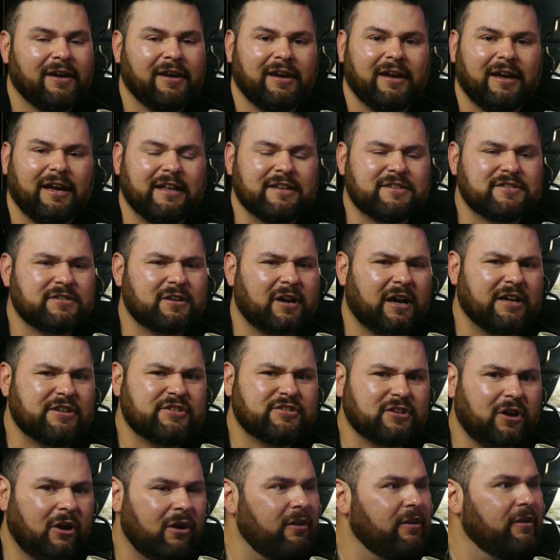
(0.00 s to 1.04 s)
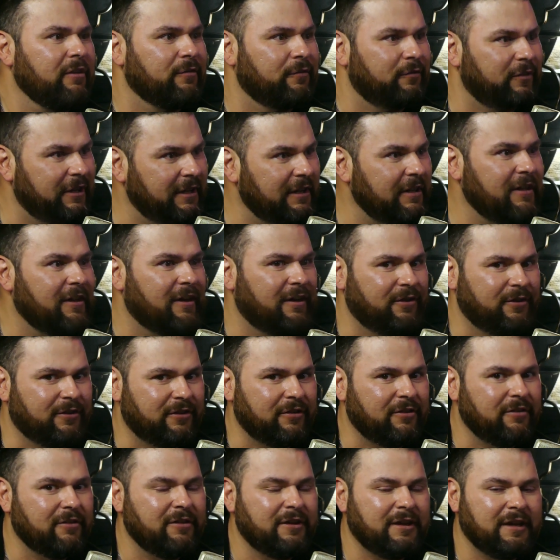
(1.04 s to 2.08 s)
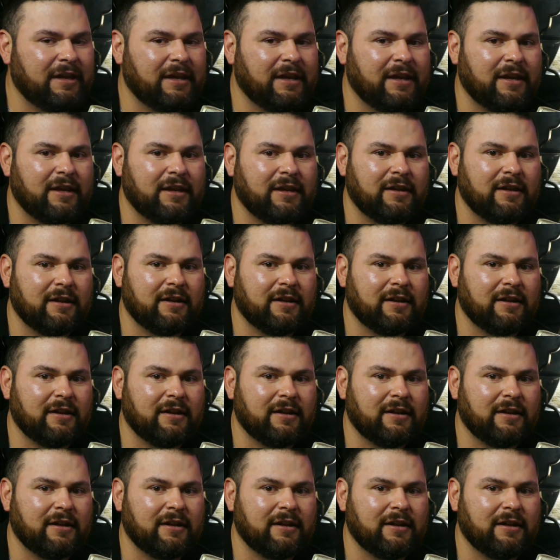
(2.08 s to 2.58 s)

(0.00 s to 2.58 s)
And so I saw your video, dude, and